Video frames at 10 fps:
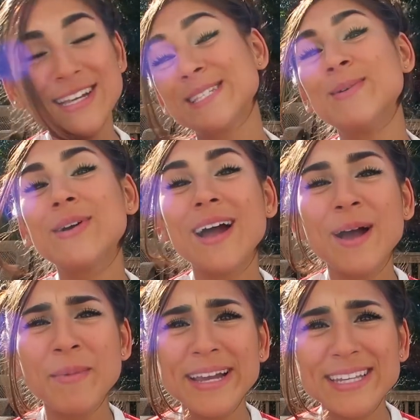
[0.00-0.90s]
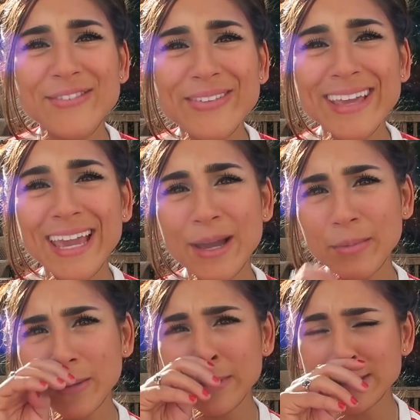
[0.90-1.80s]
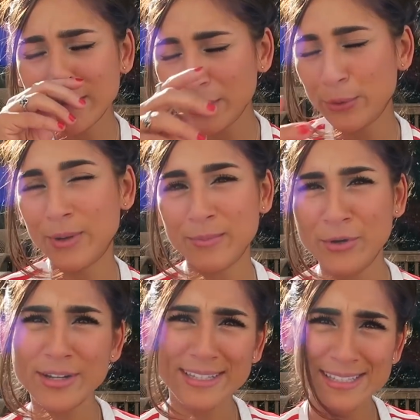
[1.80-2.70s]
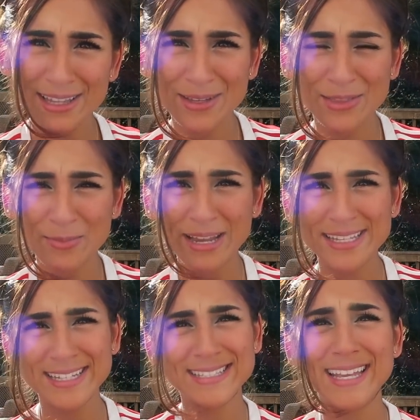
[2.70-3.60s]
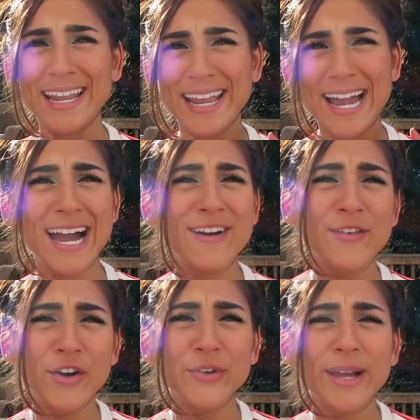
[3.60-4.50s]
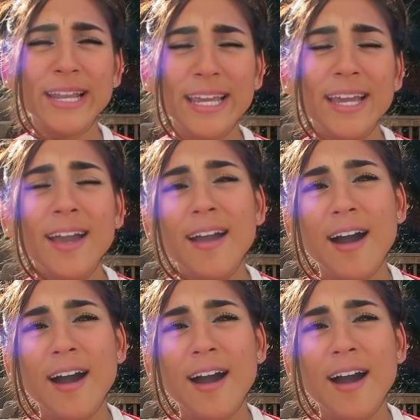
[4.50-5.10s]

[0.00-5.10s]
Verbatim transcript: Smoke, um, I definitely am gonna be selling, or I'm currently selling the paintings that I have already.